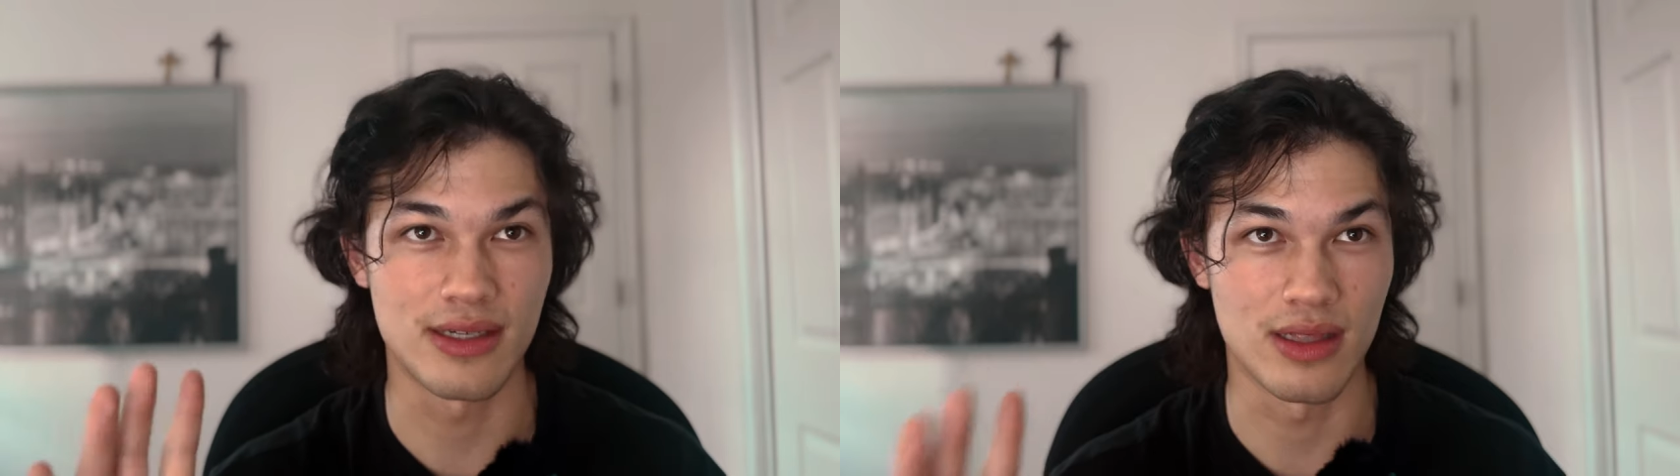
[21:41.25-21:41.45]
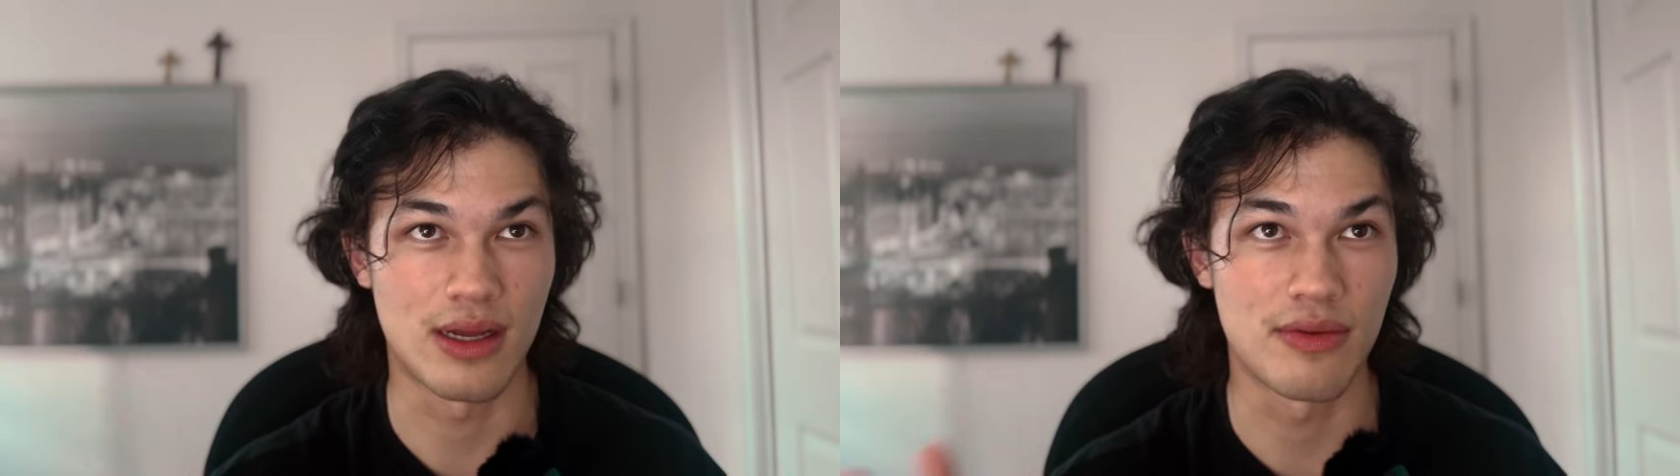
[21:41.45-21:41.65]

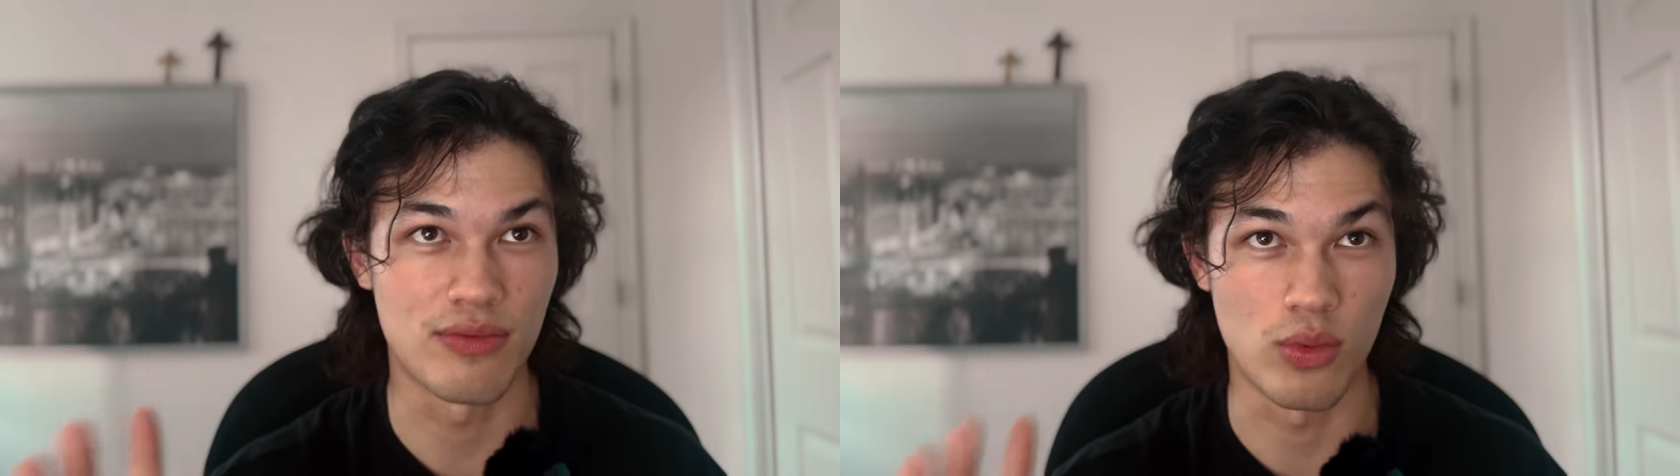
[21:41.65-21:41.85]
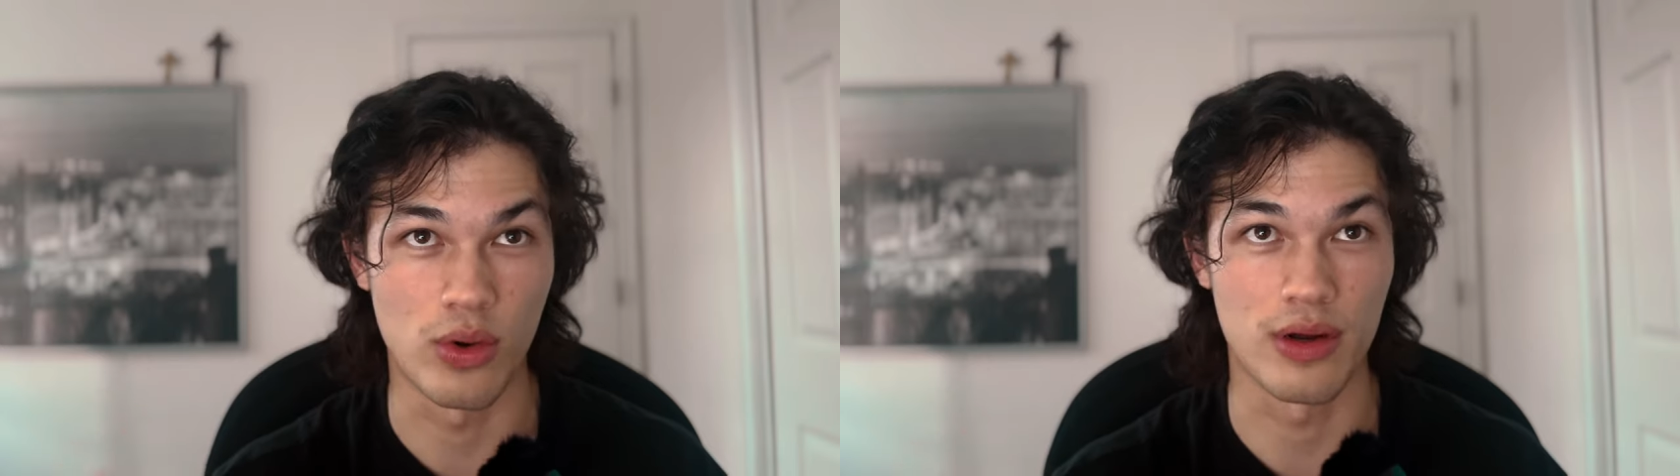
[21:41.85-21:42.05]
a lot
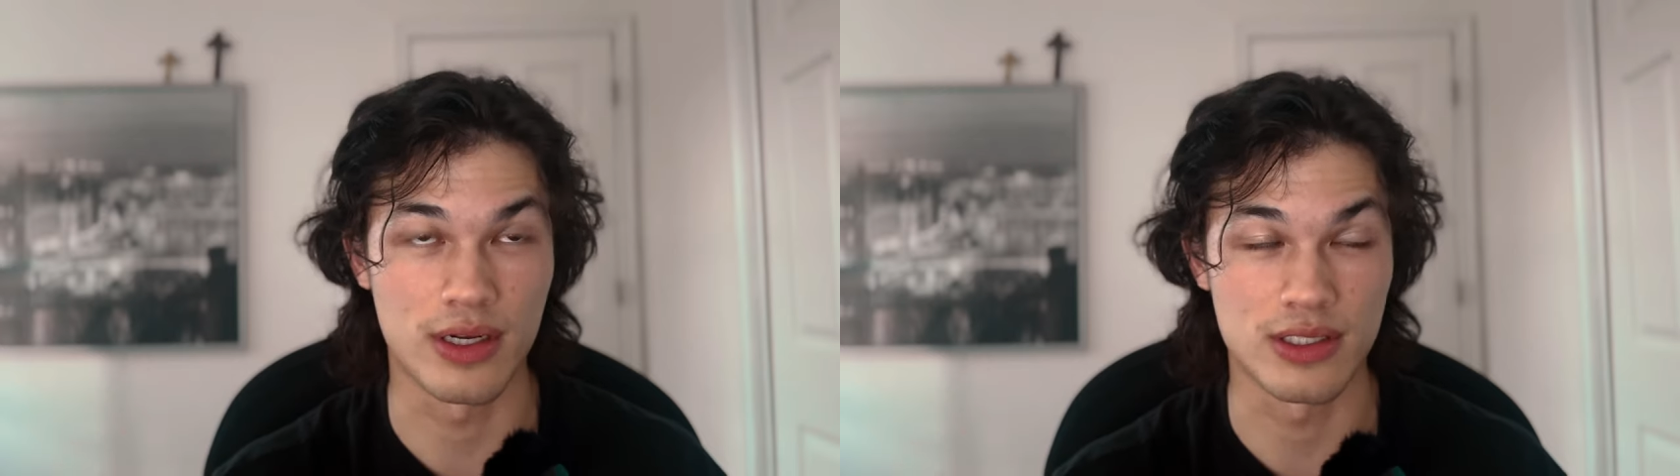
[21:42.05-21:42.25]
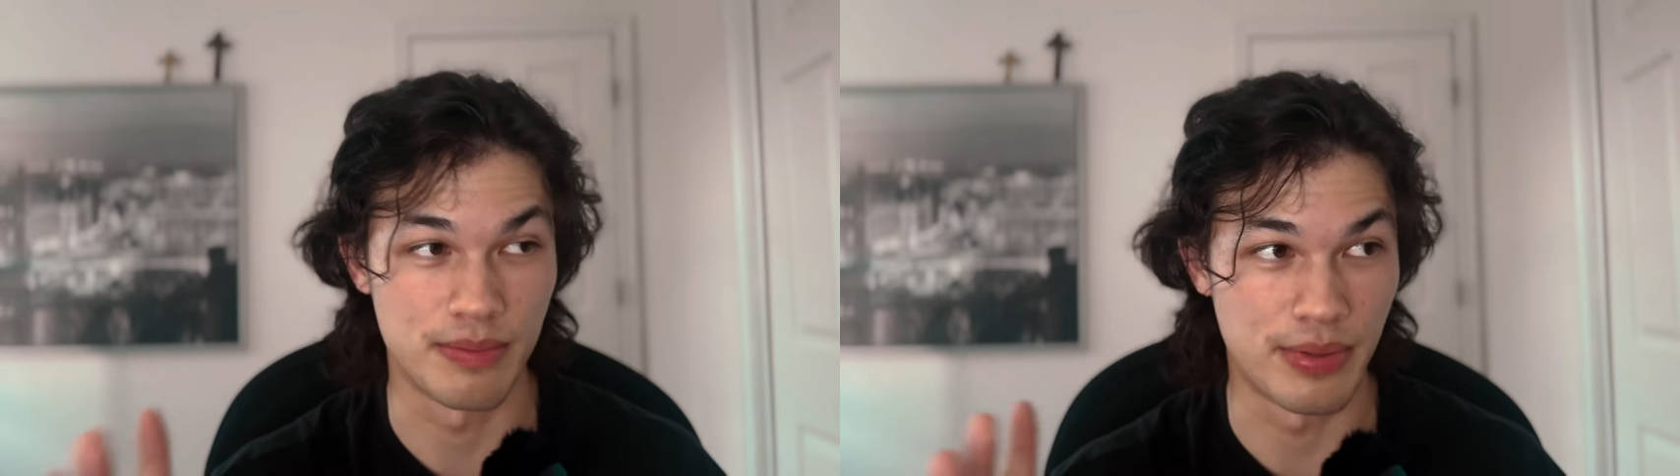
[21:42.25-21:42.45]
of work
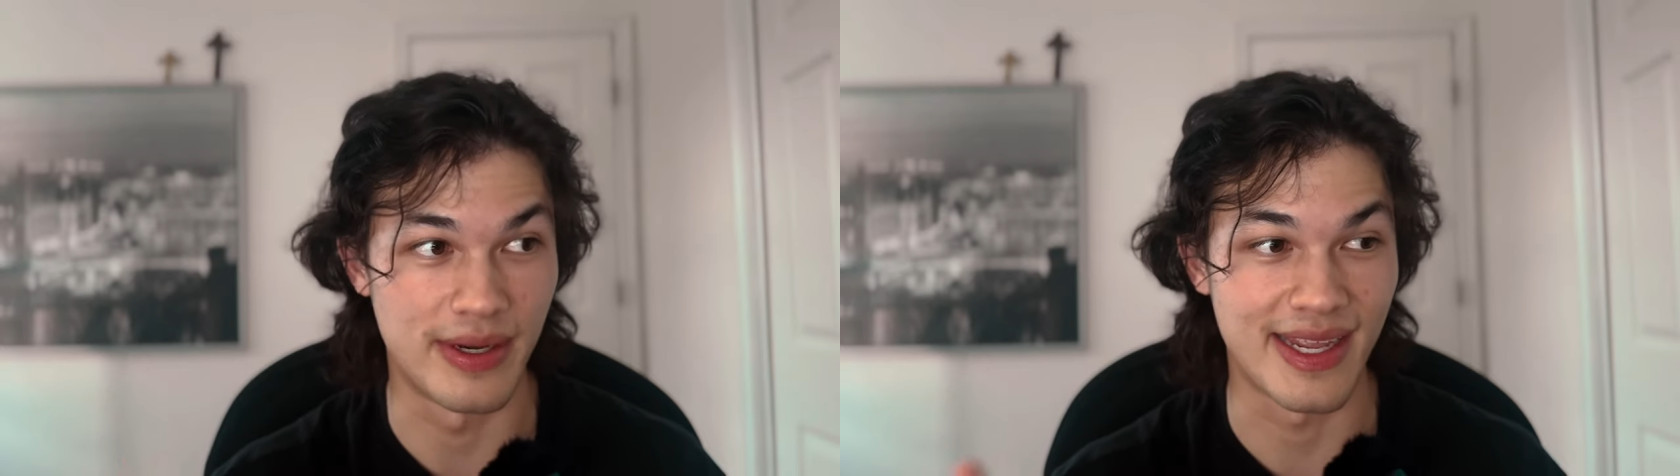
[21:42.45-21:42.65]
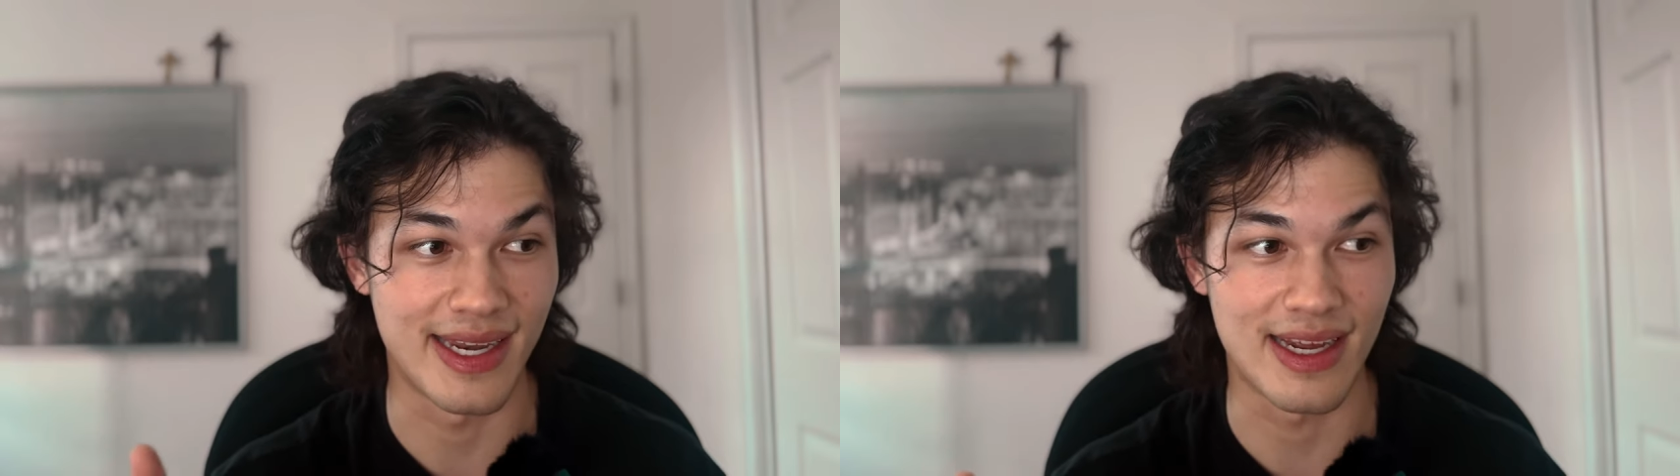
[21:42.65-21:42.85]
to put in.